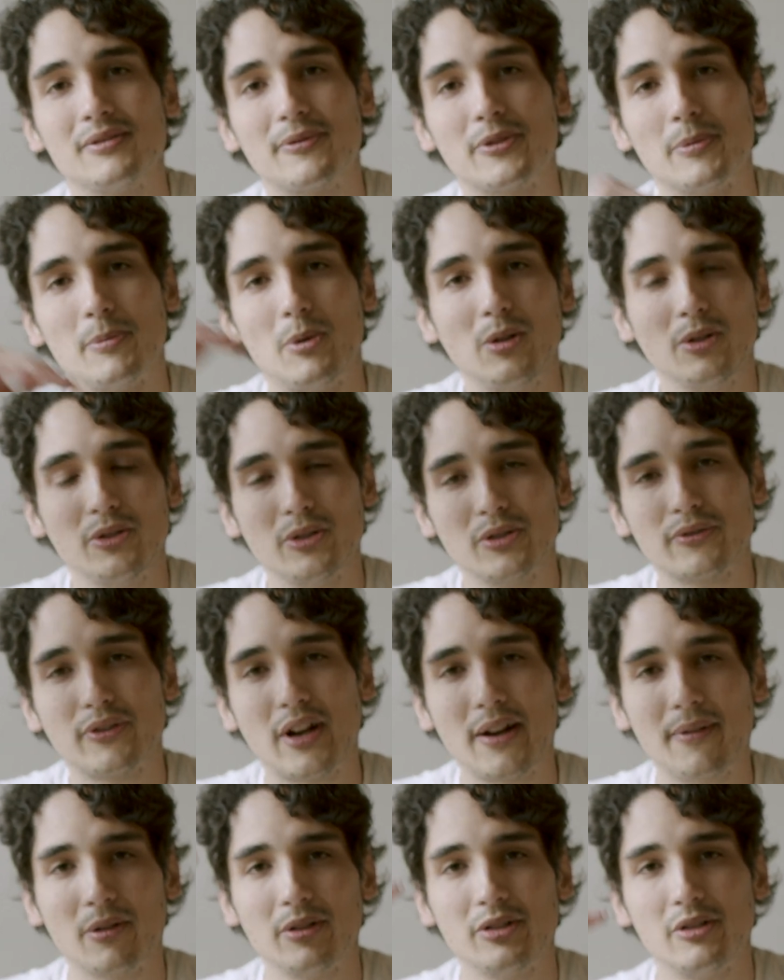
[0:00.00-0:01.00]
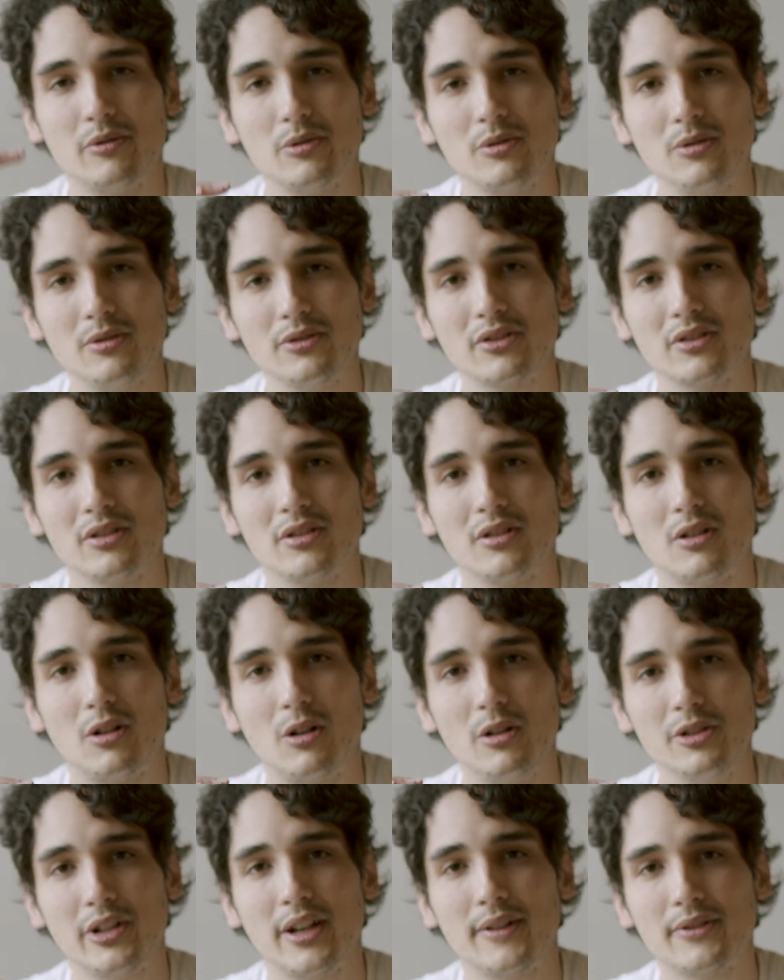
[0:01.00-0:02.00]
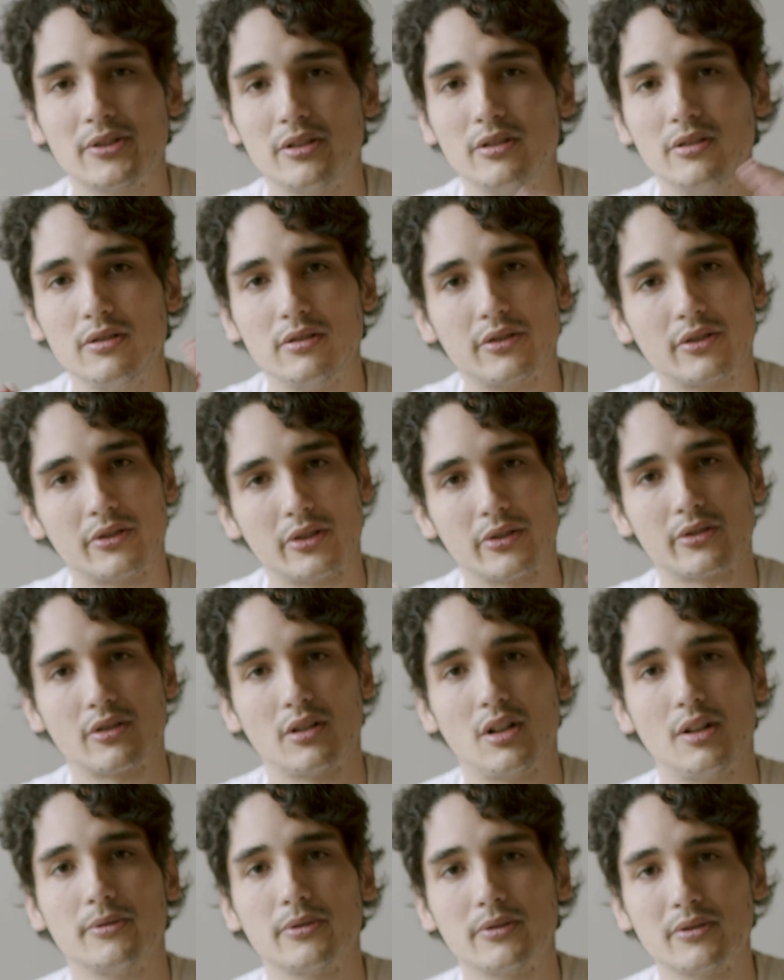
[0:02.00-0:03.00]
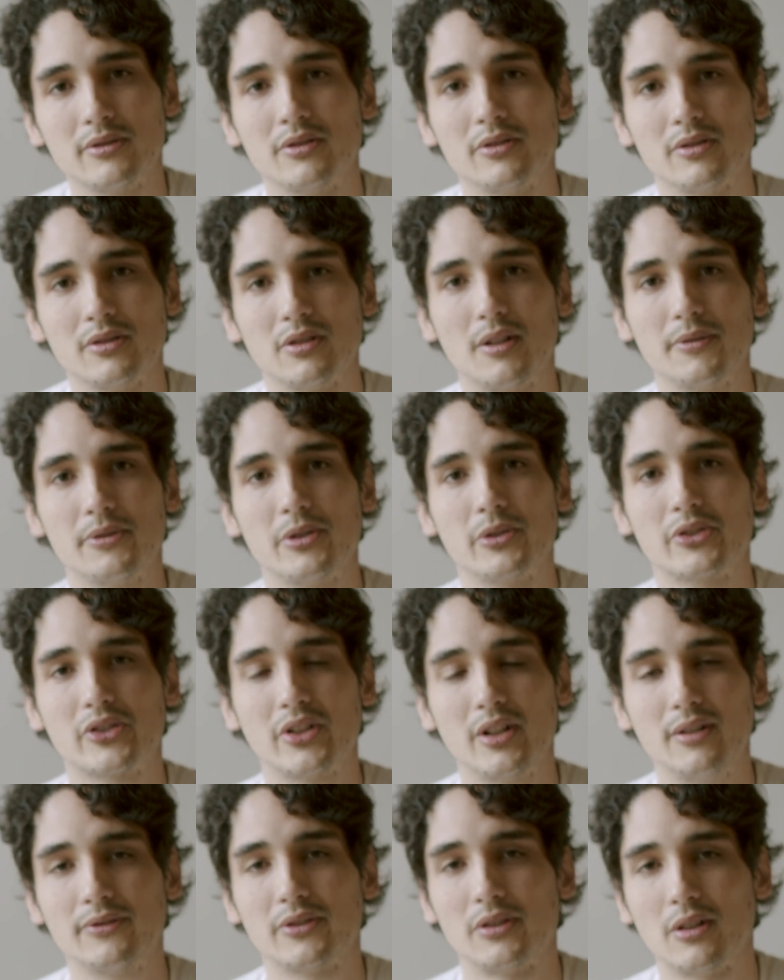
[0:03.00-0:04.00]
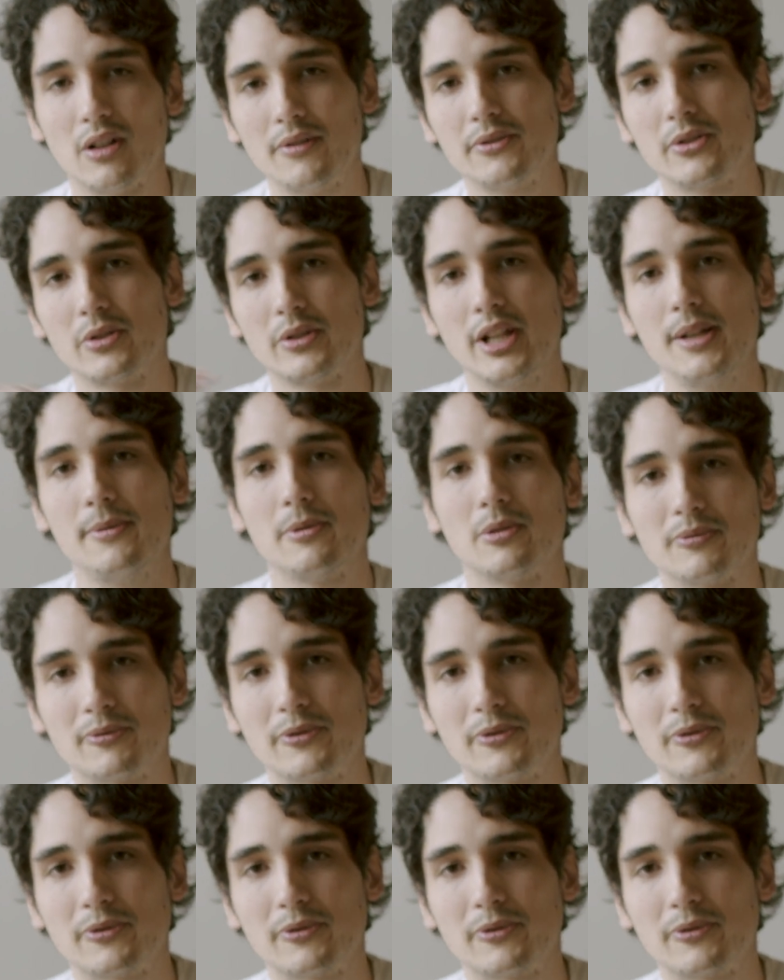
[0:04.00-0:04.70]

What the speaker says: From all those 500 rules, all you have to do is just love yourself and love your neighbor